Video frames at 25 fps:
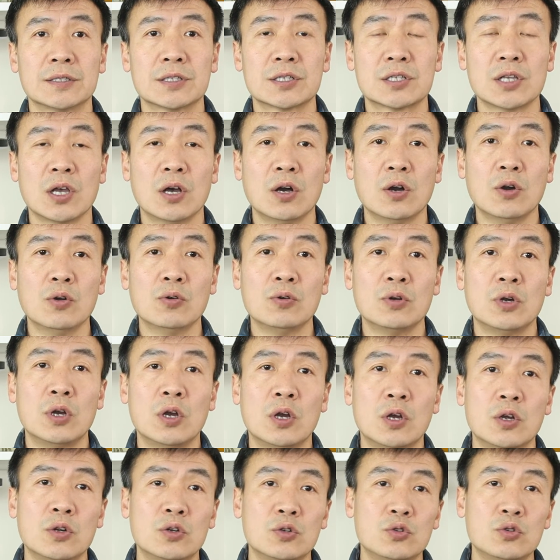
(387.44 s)
So
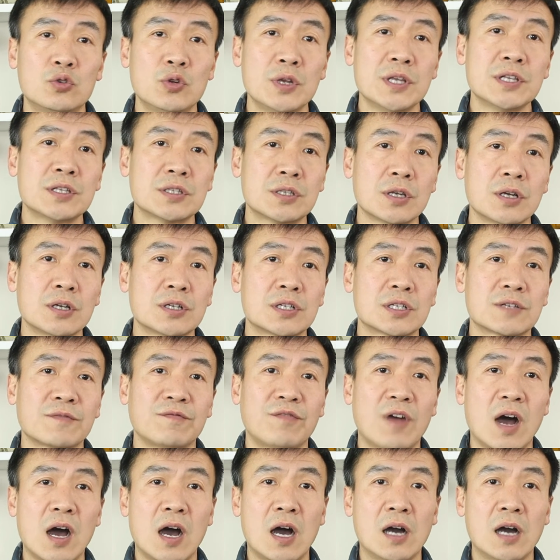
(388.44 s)
research
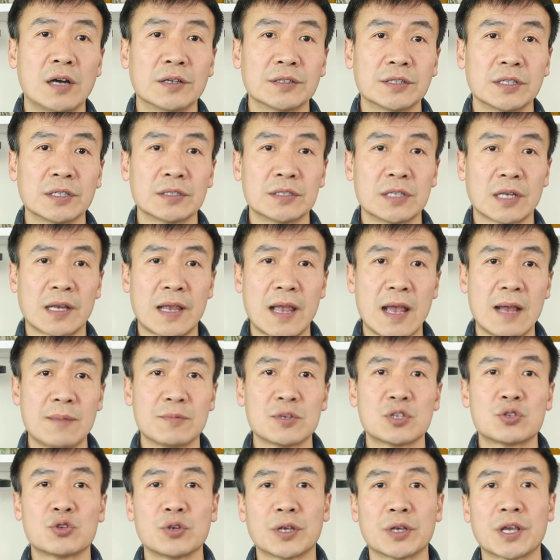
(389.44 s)
found that the
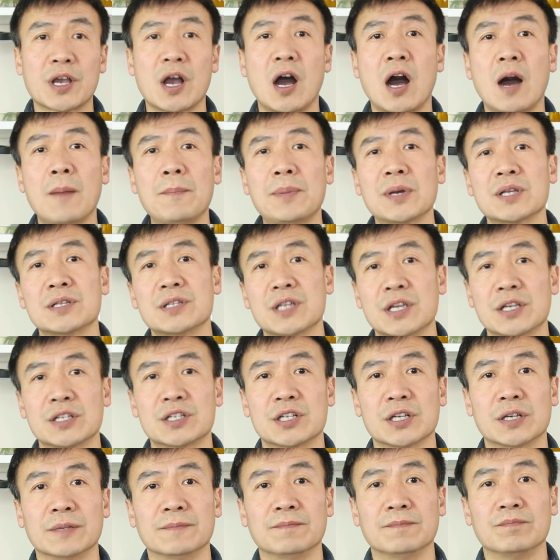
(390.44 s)
chemistry
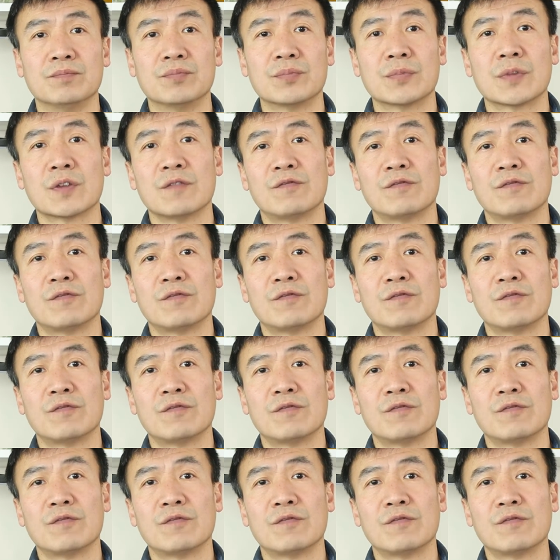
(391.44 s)
composition